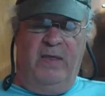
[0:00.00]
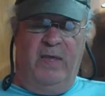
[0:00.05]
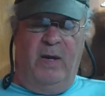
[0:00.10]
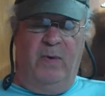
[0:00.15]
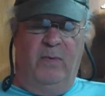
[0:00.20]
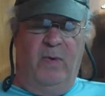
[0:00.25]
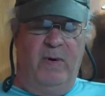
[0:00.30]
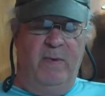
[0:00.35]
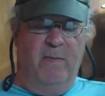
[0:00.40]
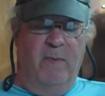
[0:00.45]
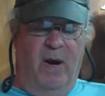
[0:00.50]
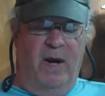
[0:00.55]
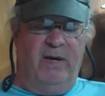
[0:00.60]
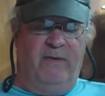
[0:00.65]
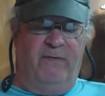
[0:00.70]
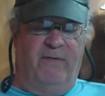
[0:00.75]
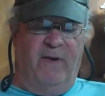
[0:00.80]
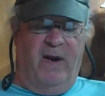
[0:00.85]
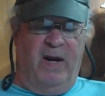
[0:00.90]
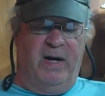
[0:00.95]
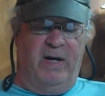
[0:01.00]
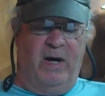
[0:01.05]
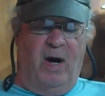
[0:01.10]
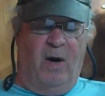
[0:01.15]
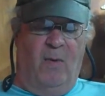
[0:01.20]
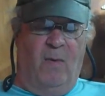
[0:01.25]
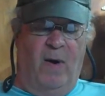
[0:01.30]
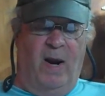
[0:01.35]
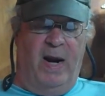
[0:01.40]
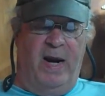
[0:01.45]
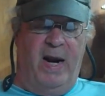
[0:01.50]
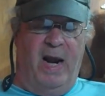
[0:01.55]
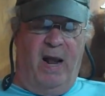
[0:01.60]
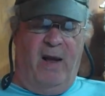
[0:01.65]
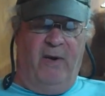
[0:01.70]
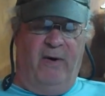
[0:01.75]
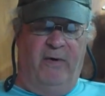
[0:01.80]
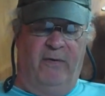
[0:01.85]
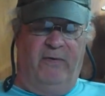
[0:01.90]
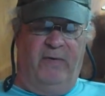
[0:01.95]
then we might find our way
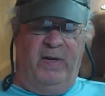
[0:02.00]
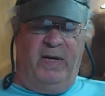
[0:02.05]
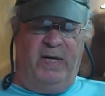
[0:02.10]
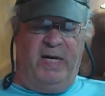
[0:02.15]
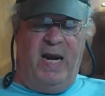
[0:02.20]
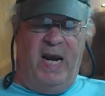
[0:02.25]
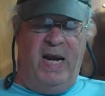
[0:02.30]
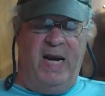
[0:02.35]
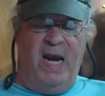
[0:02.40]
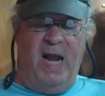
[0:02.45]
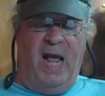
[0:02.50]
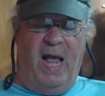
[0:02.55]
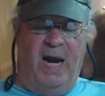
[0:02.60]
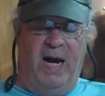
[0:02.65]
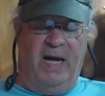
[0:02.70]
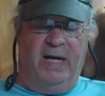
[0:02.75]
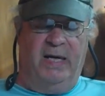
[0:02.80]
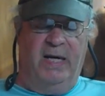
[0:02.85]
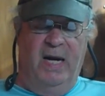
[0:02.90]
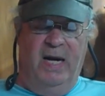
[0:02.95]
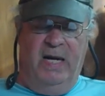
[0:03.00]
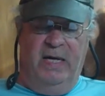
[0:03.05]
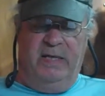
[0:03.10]
out of the chaotic,